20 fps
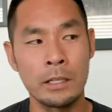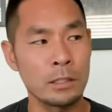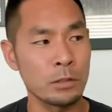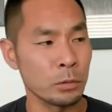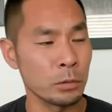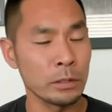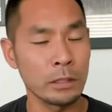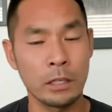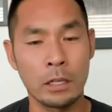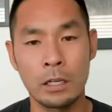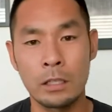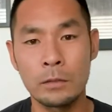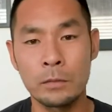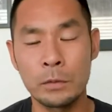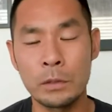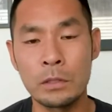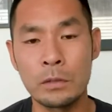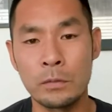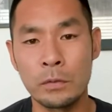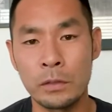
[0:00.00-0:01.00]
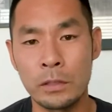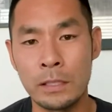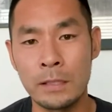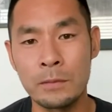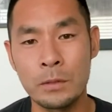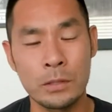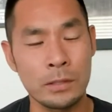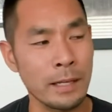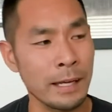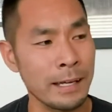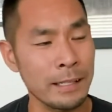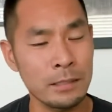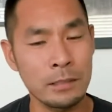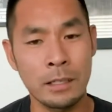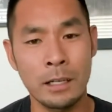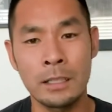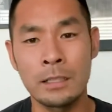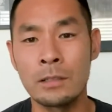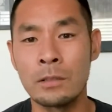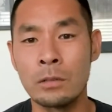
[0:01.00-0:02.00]
it's really hard for you to forgive, just ask
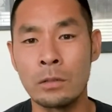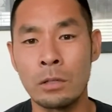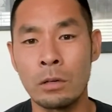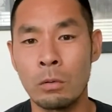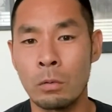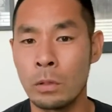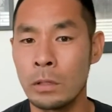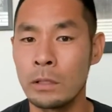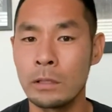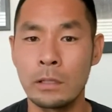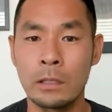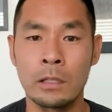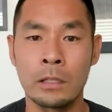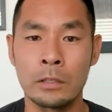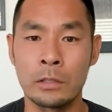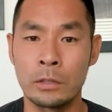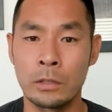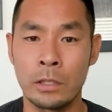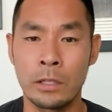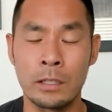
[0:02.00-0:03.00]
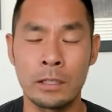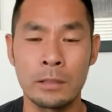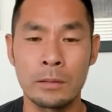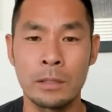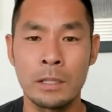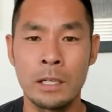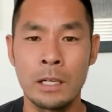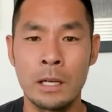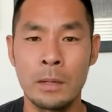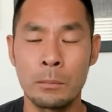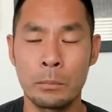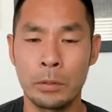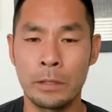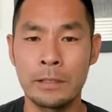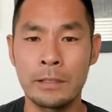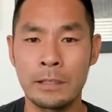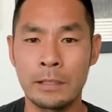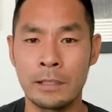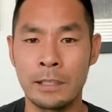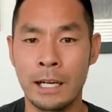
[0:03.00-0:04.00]
God to do a work on your heart. Pray
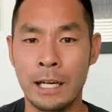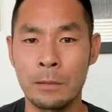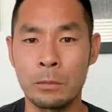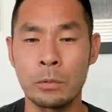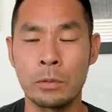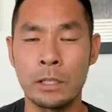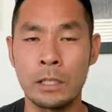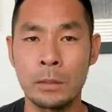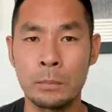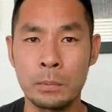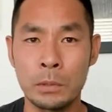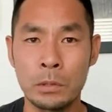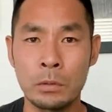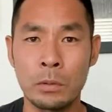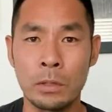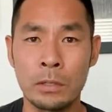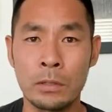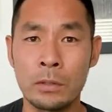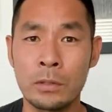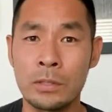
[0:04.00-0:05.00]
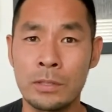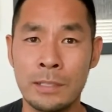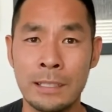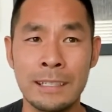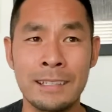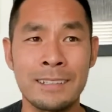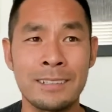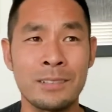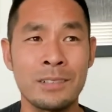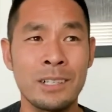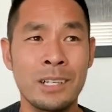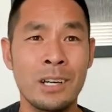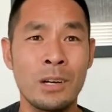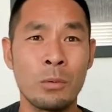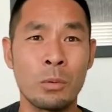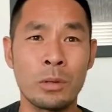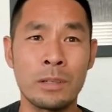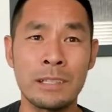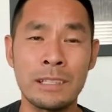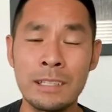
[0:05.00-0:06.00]
that God will help you understand
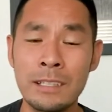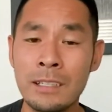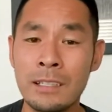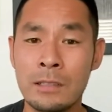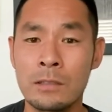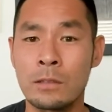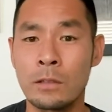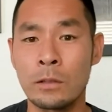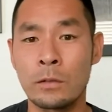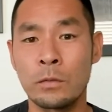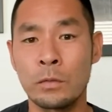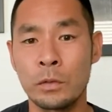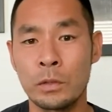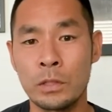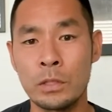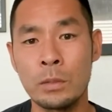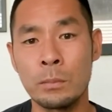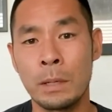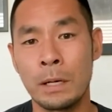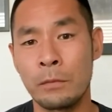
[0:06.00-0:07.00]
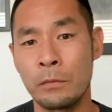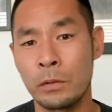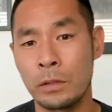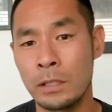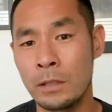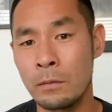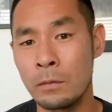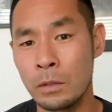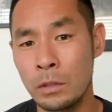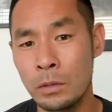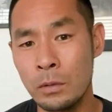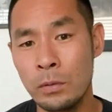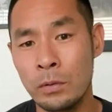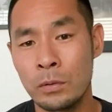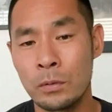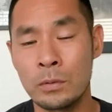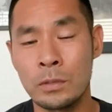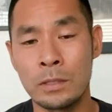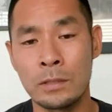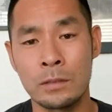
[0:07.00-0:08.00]
what he has done for you by forgiving you
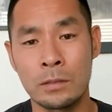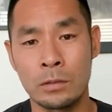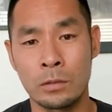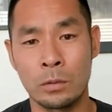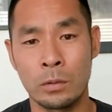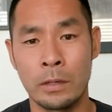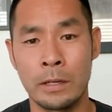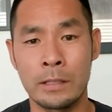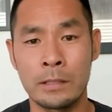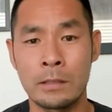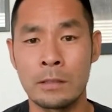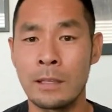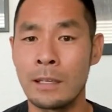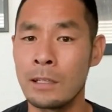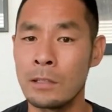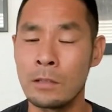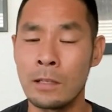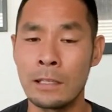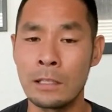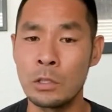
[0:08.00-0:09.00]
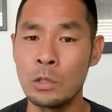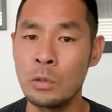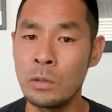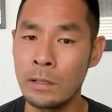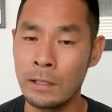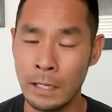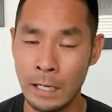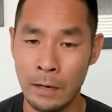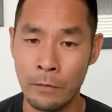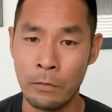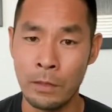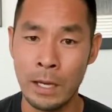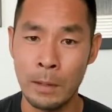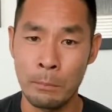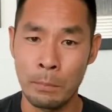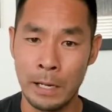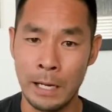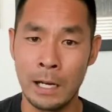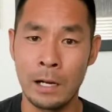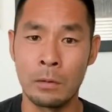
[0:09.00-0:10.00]
through Jesus Christ, and that, that you could have that
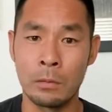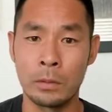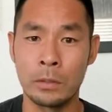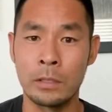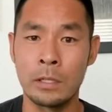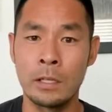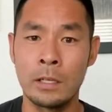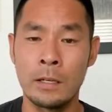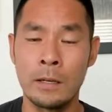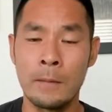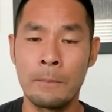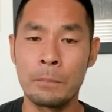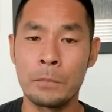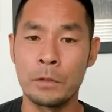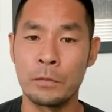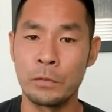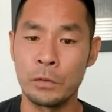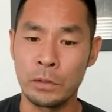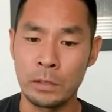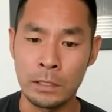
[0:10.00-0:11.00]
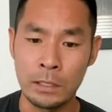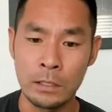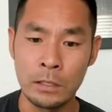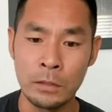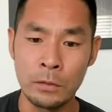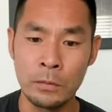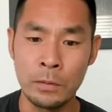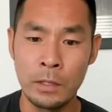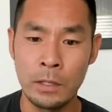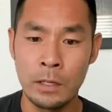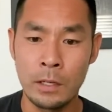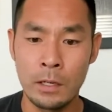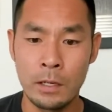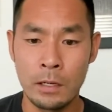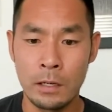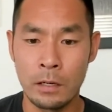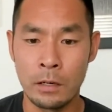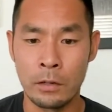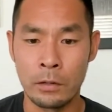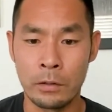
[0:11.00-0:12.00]
power to forgive
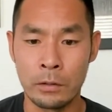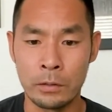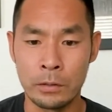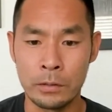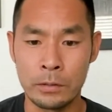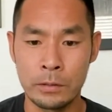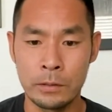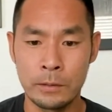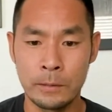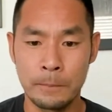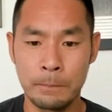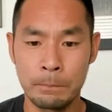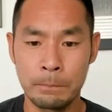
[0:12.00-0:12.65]
others.